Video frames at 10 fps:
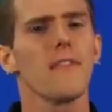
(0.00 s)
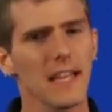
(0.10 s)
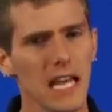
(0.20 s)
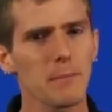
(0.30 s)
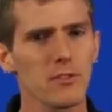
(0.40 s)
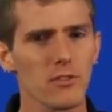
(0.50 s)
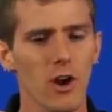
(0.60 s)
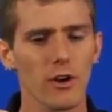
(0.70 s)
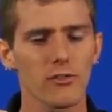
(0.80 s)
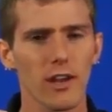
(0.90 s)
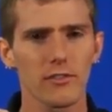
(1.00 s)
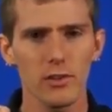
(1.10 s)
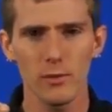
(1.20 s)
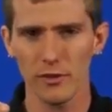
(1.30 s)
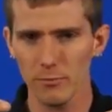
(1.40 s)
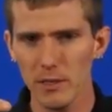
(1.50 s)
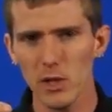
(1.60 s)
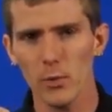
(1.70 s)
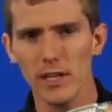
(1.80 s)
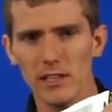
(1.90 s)
That happens in hard drives too. They're
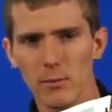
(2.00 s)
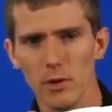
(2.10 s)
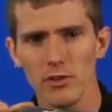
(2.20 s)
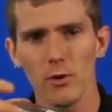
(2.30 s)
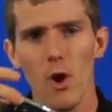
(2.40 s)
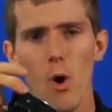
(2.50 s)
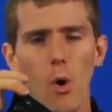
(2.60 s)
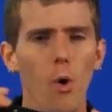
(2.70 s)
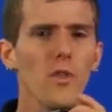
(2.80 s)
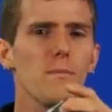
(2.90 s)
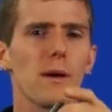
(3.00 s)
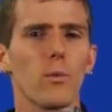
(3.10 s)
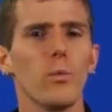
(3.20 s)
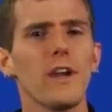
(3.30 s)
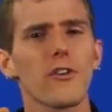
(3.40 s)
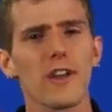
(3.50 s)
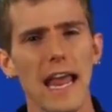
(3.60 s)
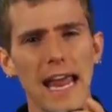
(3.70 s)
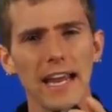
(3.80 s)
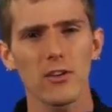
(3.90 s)
spinning quickly, and when you hold them at weird
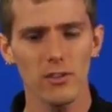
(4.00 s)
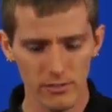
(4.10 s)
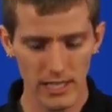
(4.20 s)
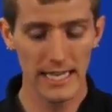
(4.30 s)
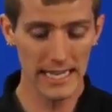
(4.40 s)
angles,